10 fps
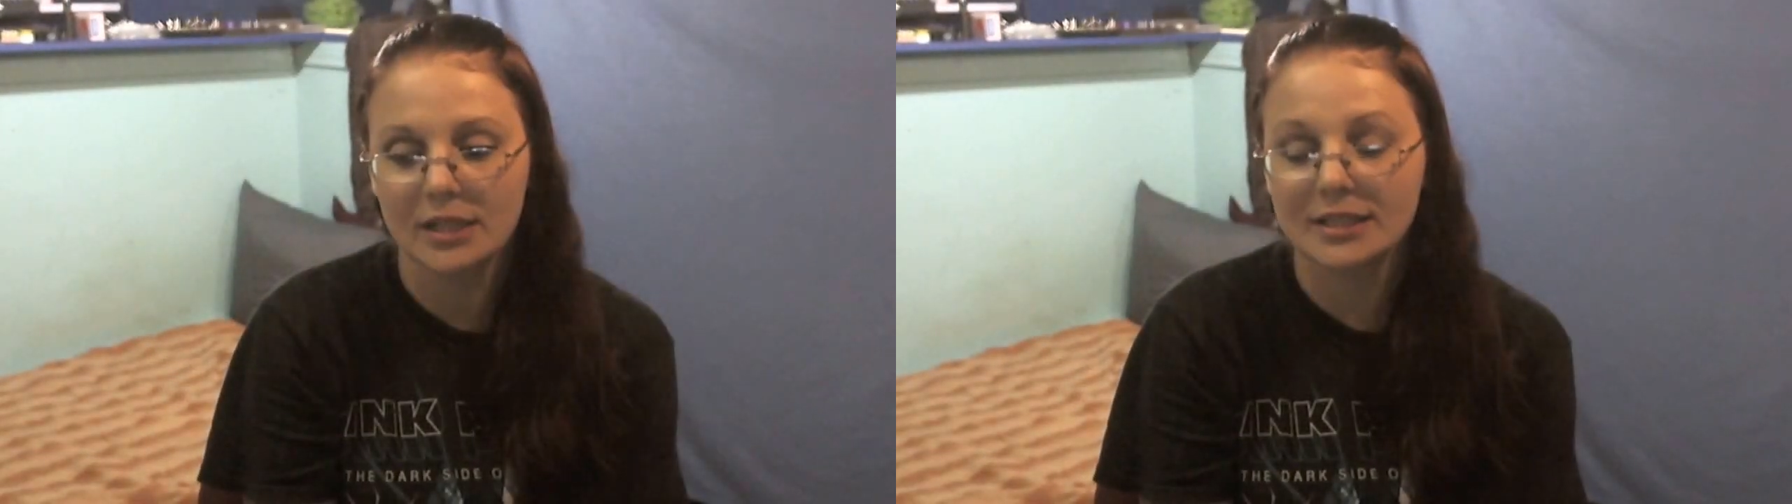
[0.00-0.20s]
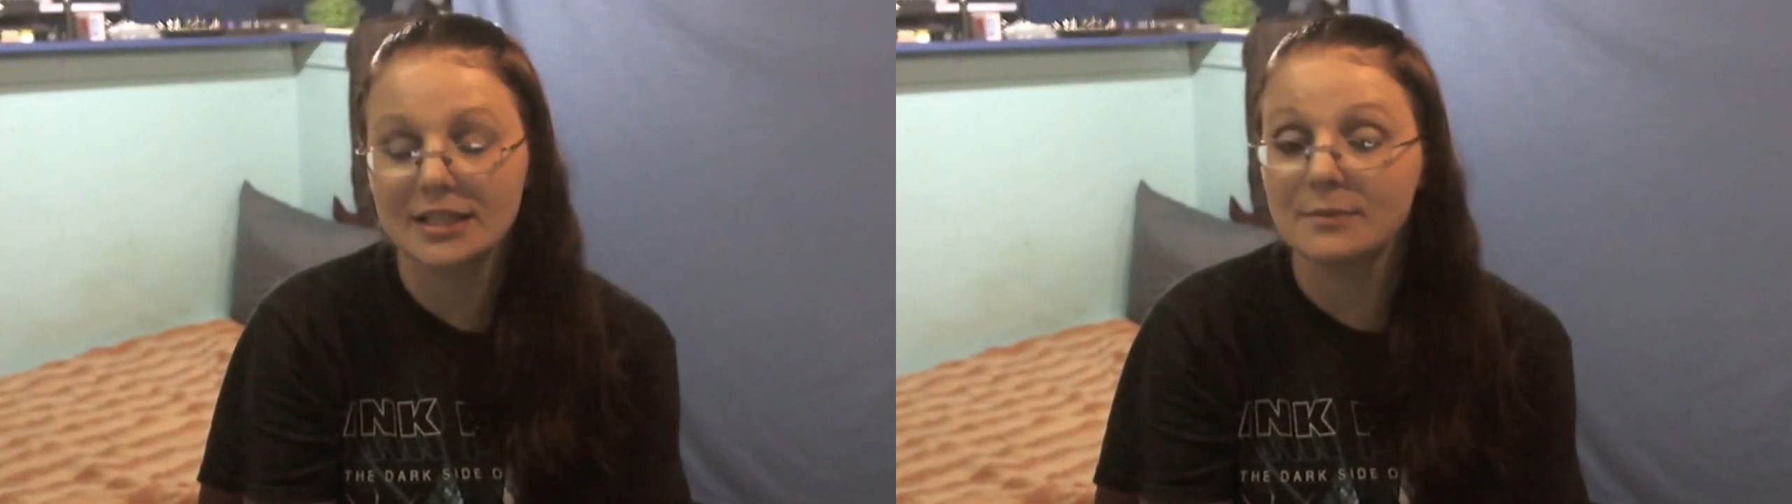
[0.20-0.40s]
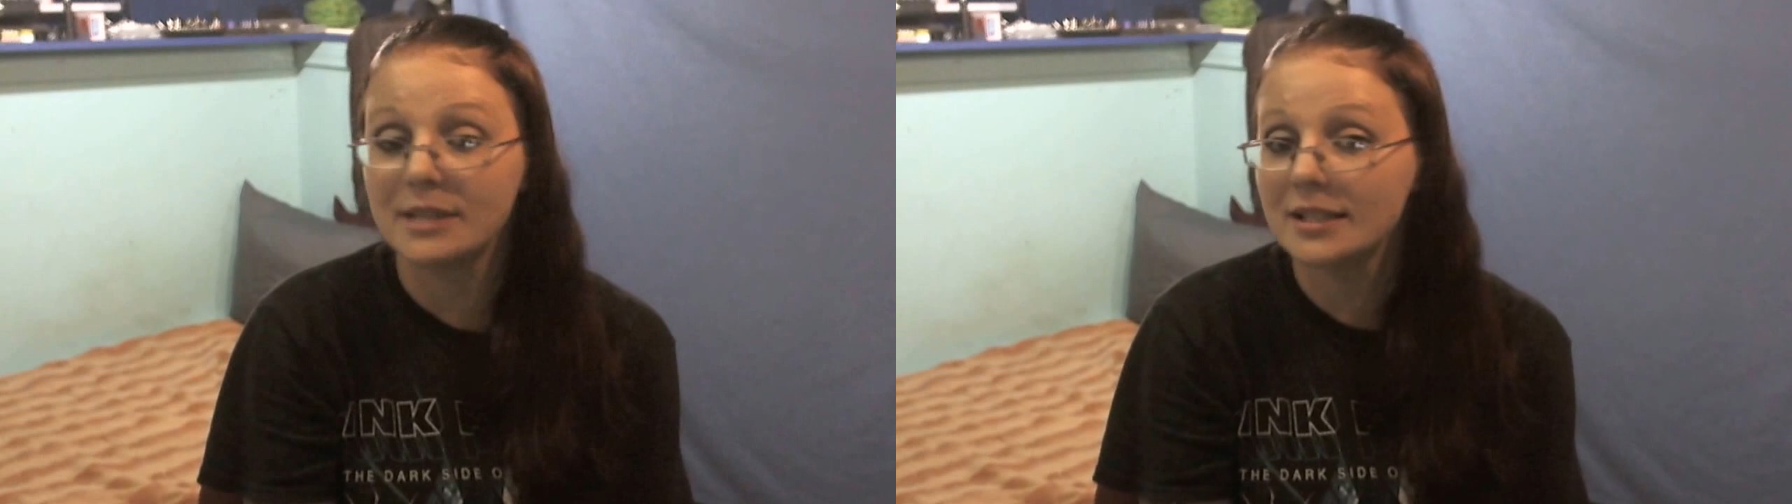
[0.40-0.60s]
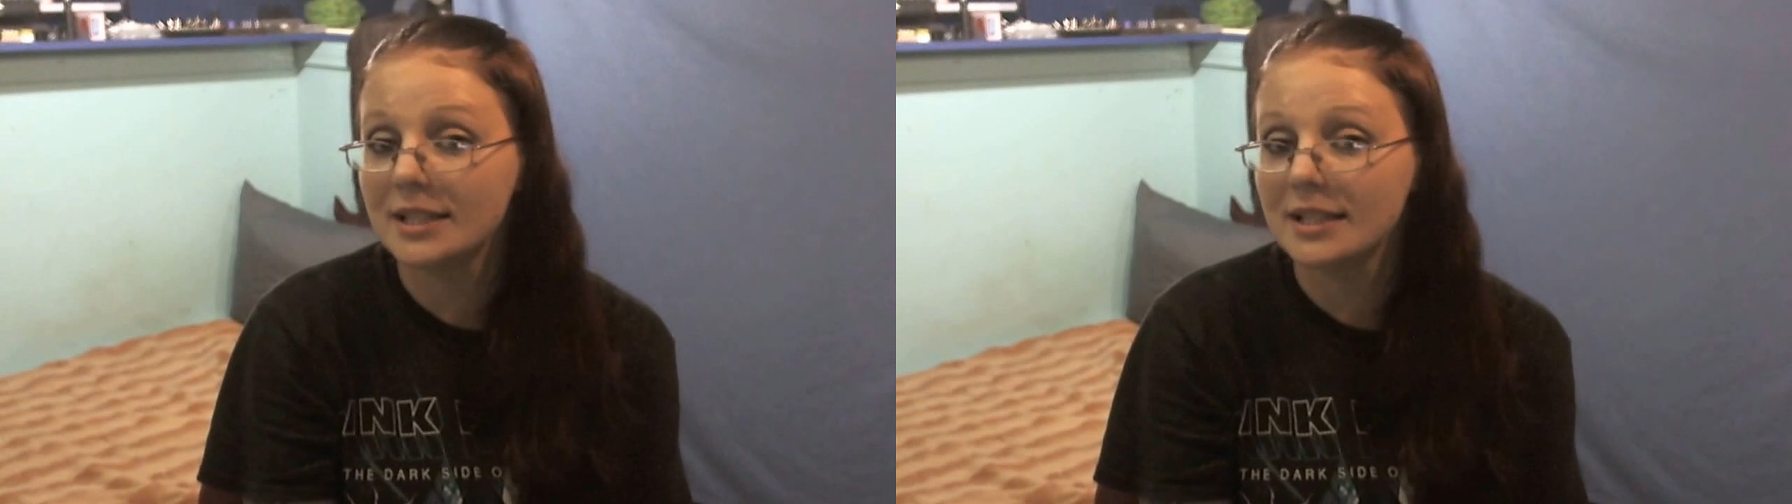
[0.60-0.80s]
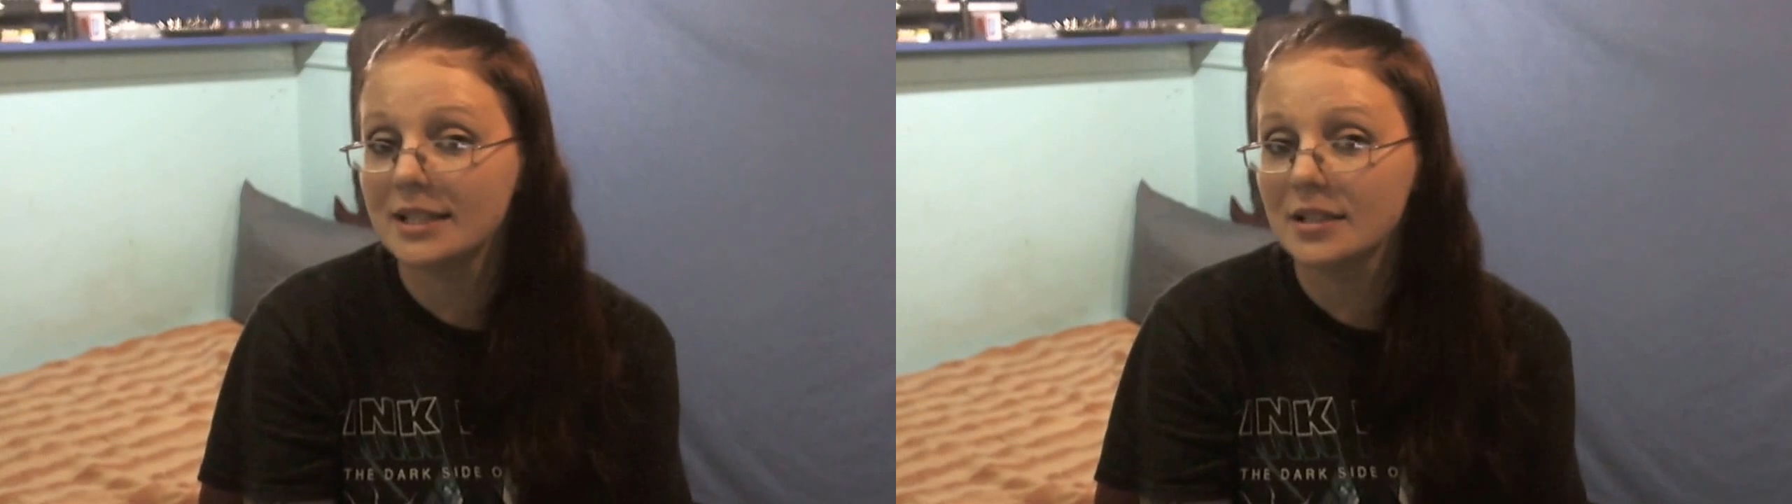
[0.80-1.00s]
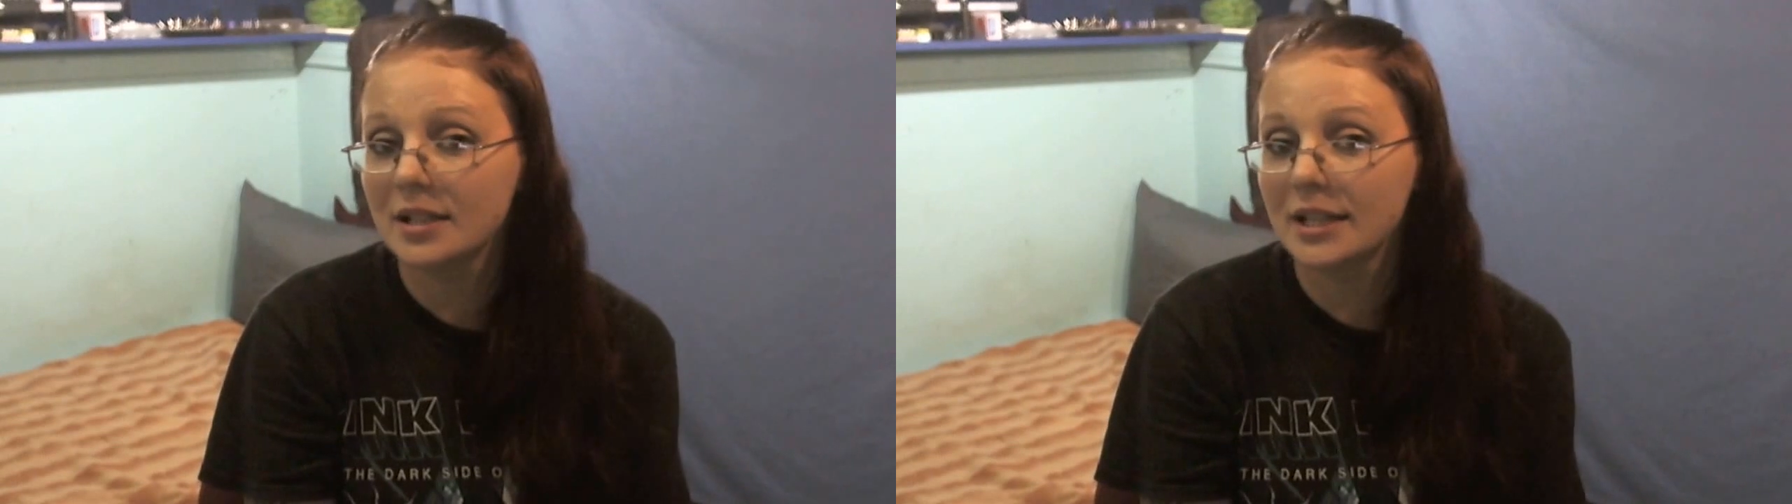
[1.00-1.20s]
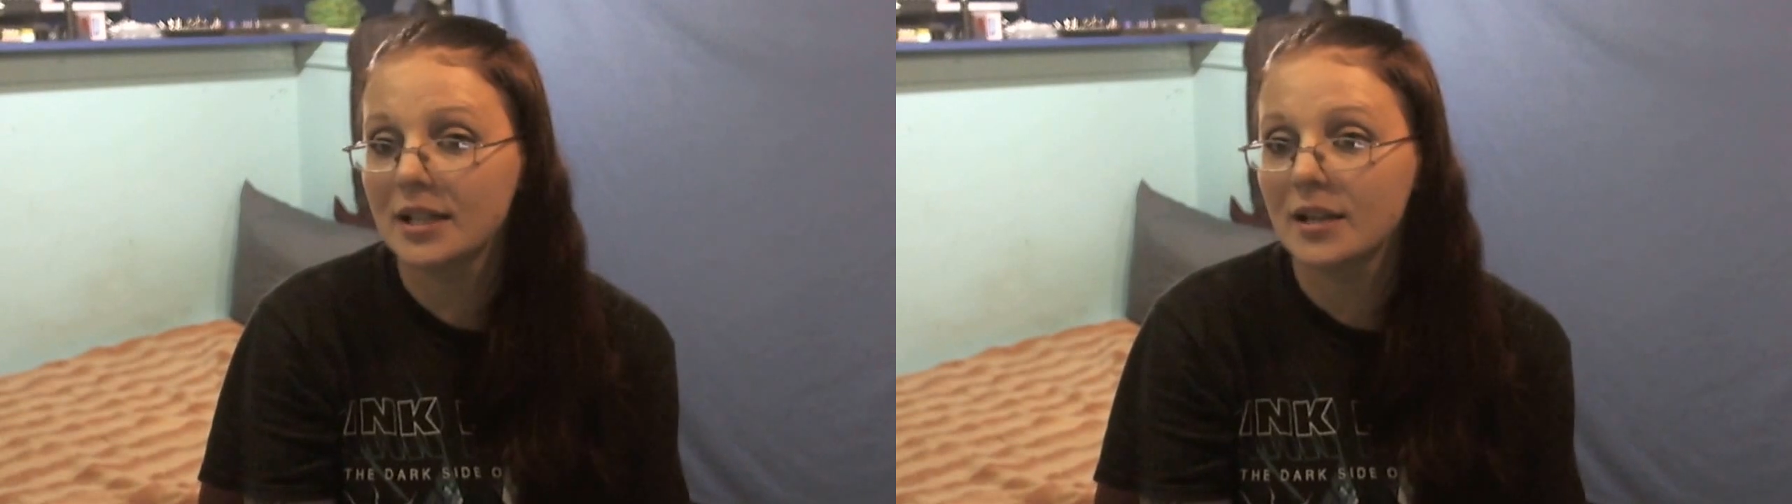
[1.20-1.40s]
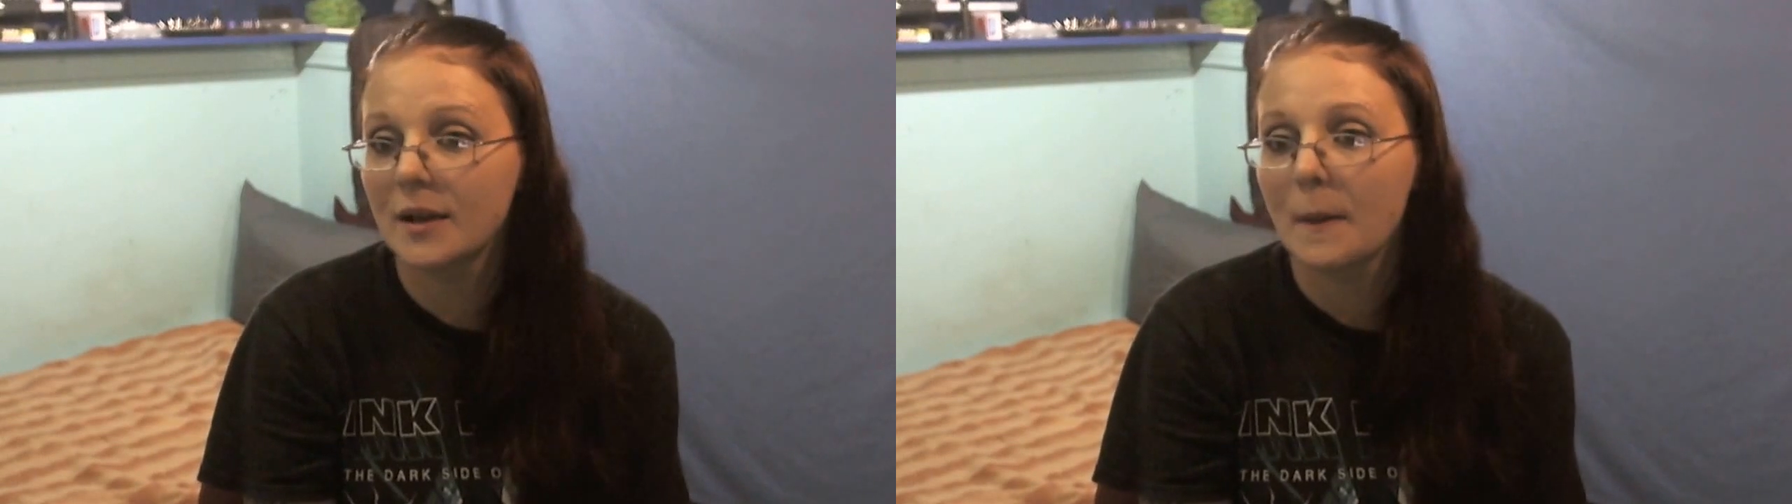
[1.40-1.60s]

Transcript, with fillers: And to me it tastes like